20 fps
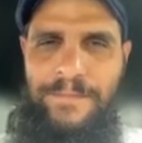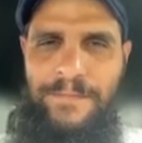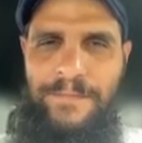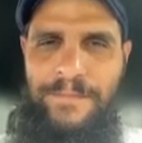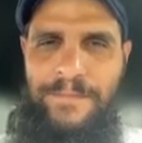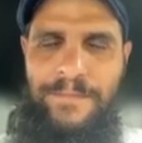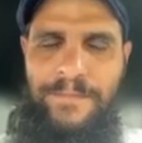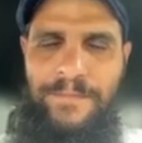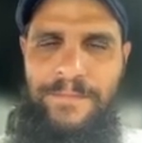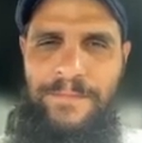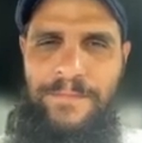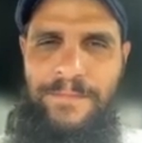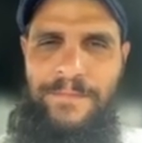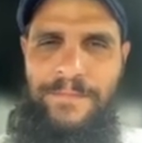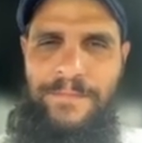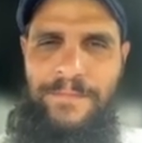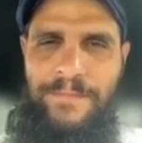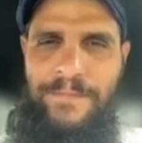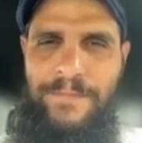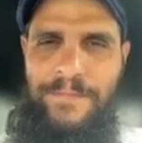
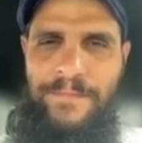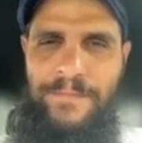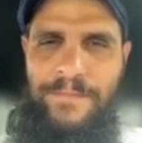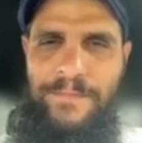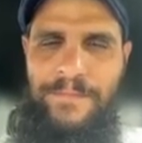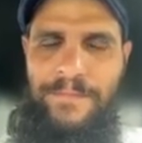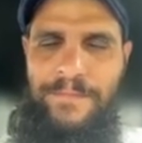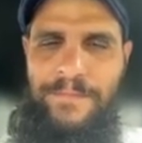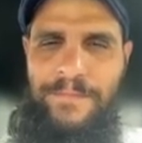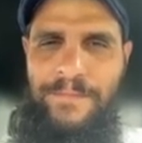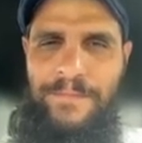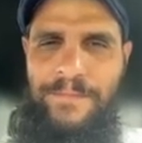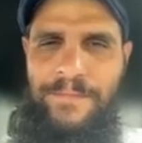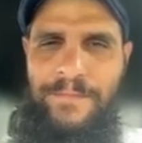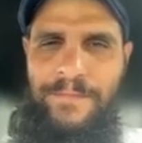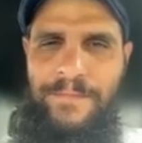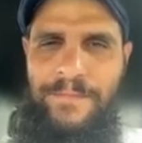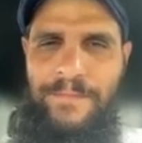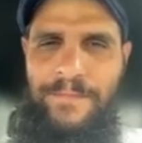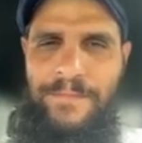
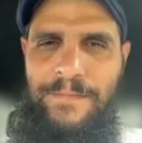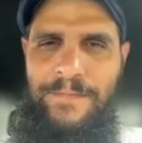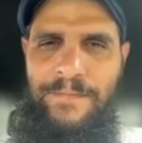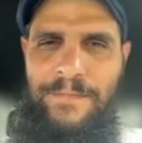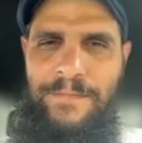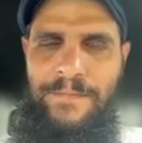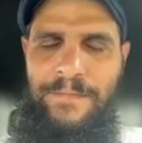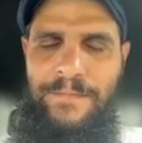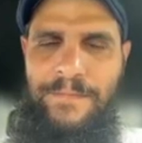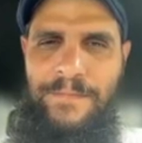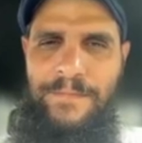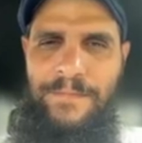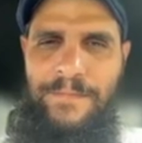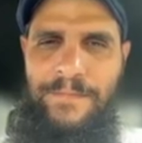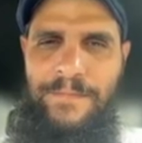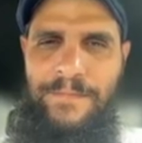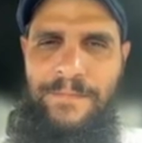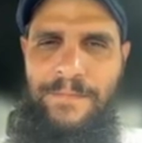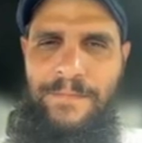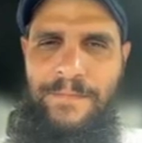
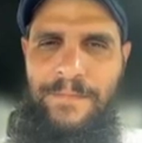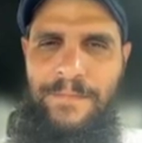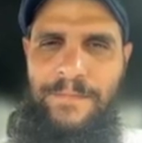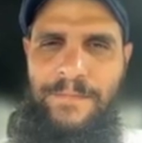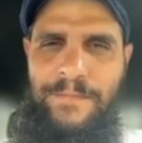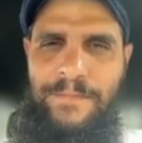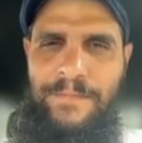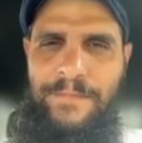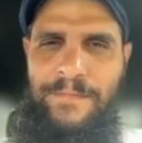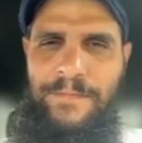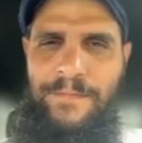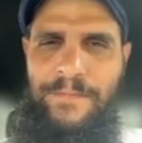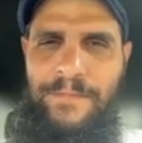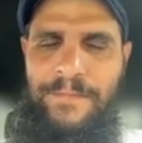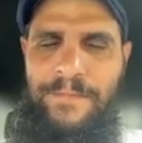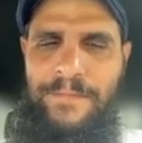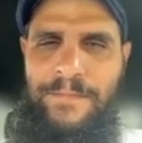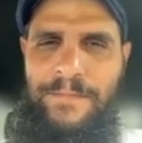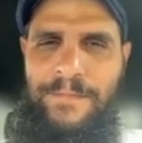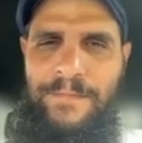
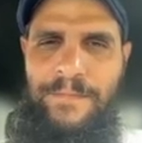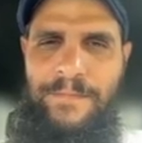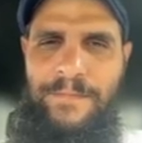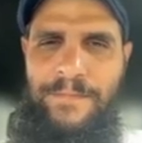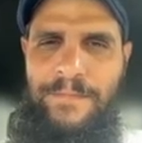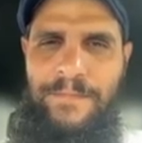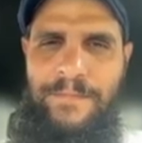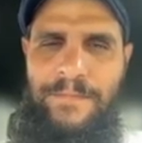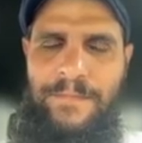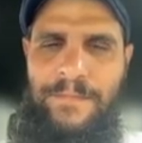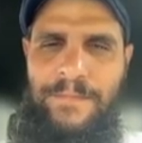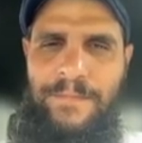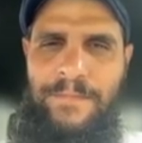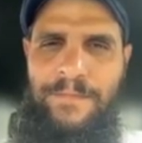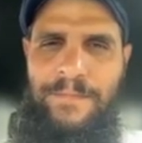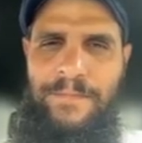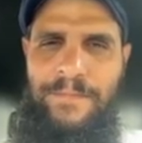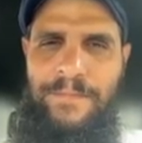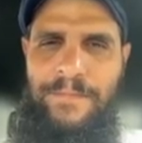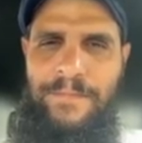
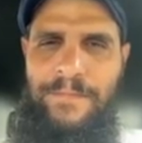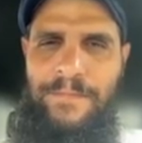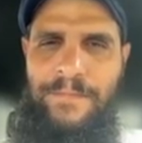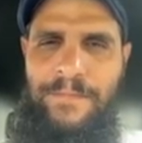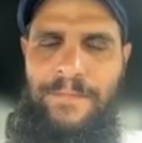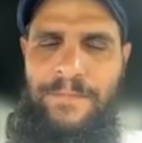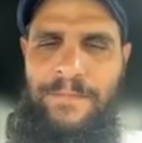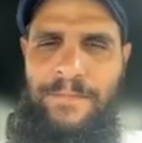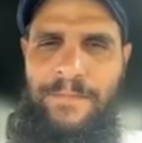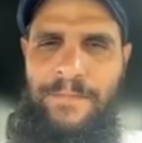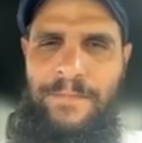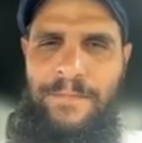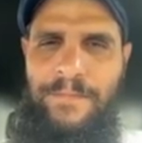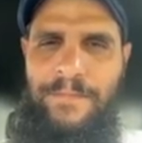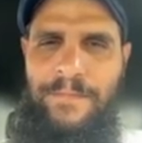This person isn't speaking.